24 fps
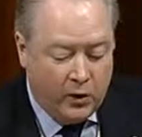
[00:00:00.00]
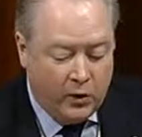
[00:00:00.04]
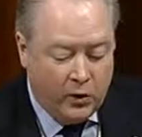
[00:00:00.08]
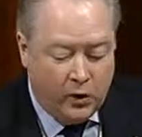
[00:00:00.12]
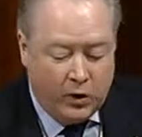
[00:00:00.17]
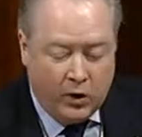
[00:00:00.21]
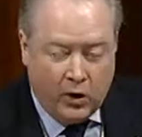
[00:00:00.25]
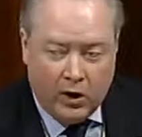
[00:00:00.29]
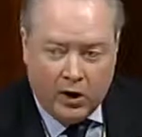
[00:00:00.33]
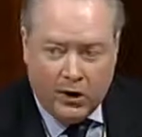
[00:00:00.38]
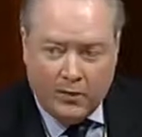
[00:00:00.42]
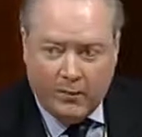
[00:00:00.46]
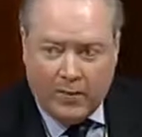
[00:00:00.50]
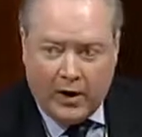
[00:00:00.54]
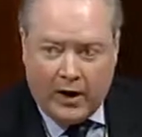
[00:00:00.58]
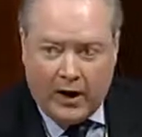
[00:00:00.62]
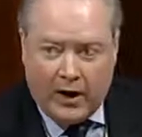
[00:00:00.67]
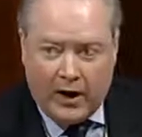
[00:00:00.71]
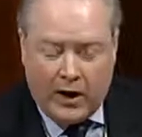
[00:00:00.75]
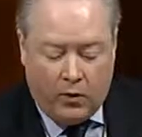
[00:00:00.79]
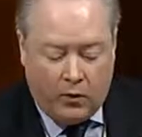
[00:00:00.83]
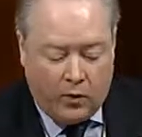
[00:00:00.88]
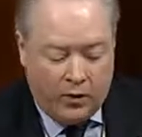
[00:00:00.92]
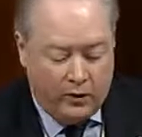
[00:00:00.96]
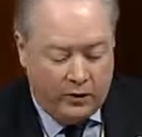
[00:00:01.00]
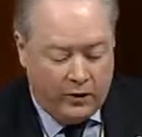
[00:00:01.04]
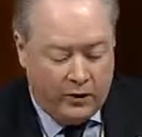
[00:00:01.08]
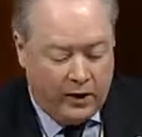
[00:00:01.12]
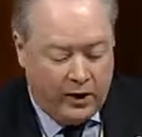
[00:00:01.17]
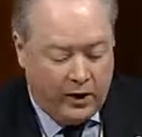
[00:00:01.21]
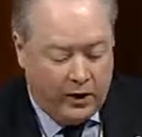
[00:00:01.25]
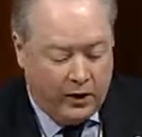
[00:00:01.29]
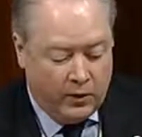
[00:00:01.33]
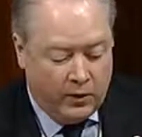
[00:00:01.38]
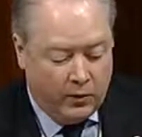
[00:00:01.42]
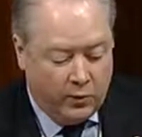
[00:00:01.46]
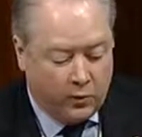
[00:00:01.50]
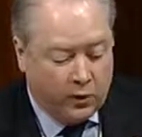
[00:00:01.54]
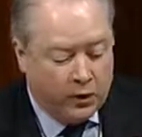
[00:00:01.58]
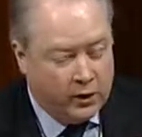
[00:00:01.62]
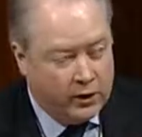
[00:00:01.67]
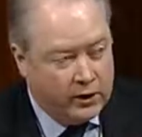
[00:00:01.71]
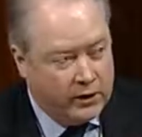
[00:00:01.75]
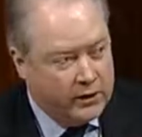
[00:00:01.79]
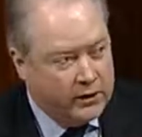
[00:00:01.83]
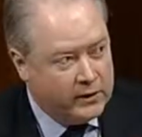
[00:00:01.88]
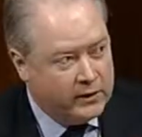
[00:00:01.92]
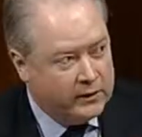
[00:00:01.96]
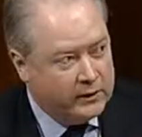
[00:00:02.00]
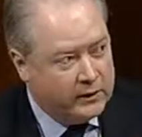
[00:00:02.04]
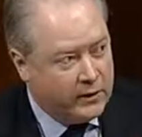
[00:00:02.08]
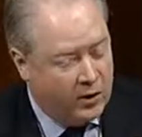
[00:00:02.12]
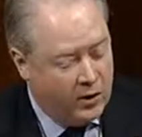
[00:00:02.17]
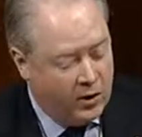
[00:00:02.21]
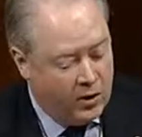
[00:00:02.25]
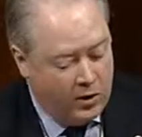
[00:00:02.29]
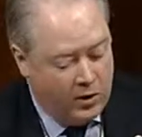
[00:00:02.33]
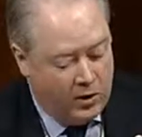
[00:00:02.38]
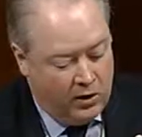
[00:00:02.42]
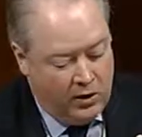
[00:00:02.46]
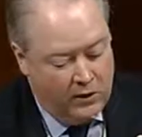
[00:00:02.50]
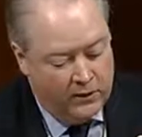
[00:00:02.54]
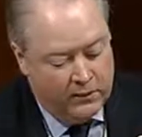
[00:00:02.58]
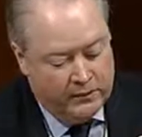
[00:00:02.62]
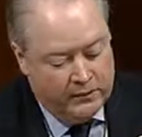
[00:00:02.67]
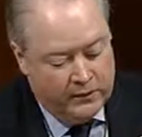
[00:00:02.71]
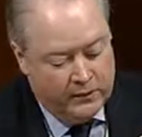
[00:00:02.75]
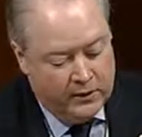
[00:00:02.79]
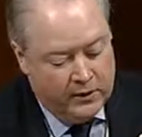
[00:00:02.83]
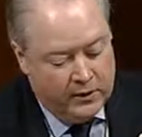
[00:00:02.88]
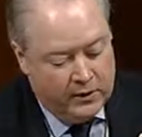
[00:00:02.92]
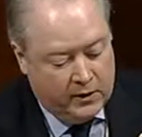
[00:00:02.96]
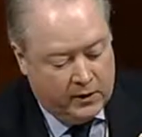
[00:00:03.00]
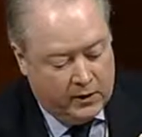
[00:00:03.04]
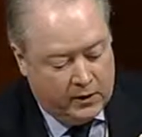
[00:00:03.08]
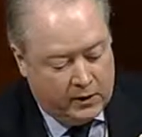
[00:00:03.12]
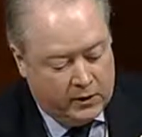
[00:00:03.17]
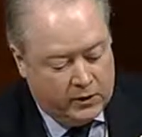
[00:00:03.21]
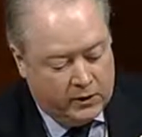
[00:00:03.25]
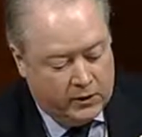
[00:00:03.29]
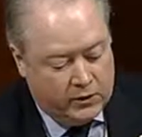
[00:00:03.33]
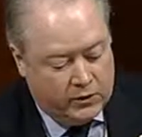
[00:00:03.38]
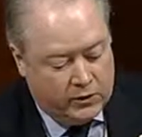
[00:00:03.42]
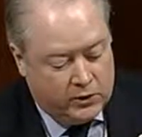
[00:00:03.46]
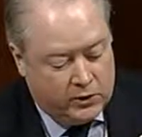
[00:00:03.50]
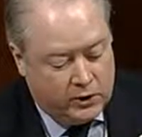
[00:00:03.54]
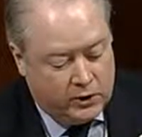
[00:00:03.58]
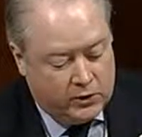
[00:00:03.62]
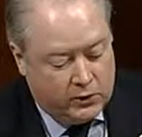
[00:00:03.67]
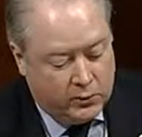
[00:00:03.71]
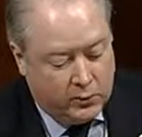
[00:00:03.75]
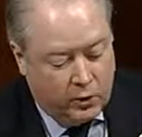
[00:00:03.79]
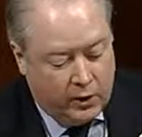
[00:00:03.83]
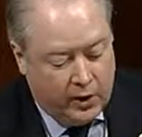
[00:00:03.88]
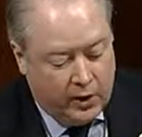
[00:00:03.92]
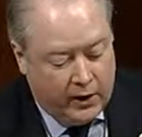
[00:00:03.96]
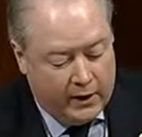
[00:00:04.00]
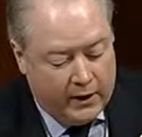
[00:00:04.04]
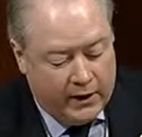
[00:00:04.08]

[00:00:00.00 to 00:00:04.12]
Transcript: are in power there really are. So just what